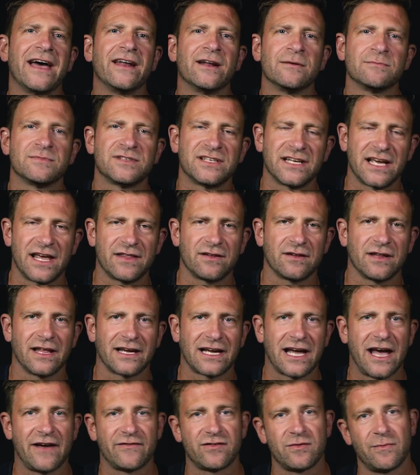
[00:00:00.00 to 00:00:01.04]
items together.
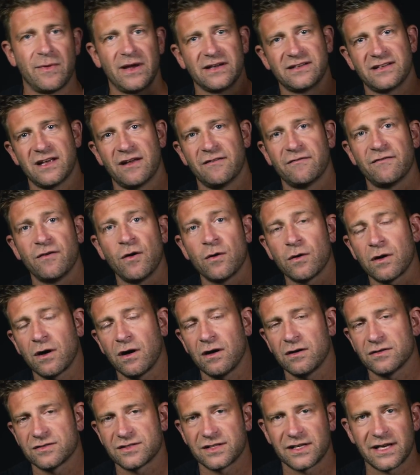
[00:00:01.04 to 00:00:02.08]
Like I have to make ten phone
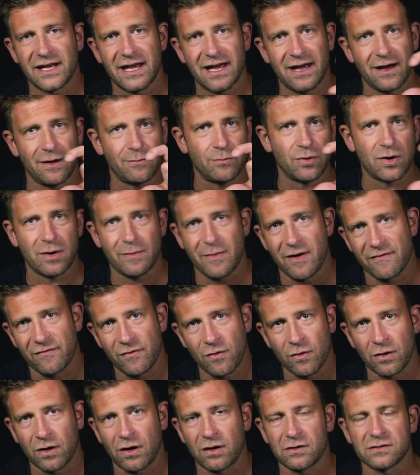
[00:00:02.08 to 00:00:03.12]
calls today. I'll put all my
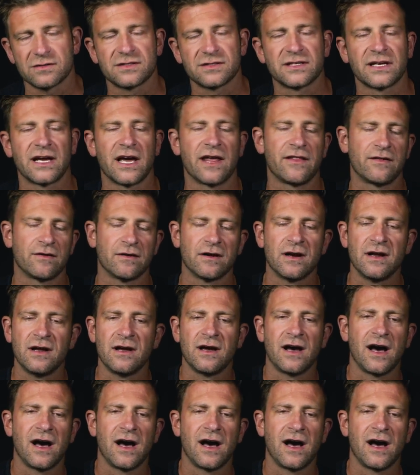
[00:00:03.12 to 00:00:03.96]
phone calls together.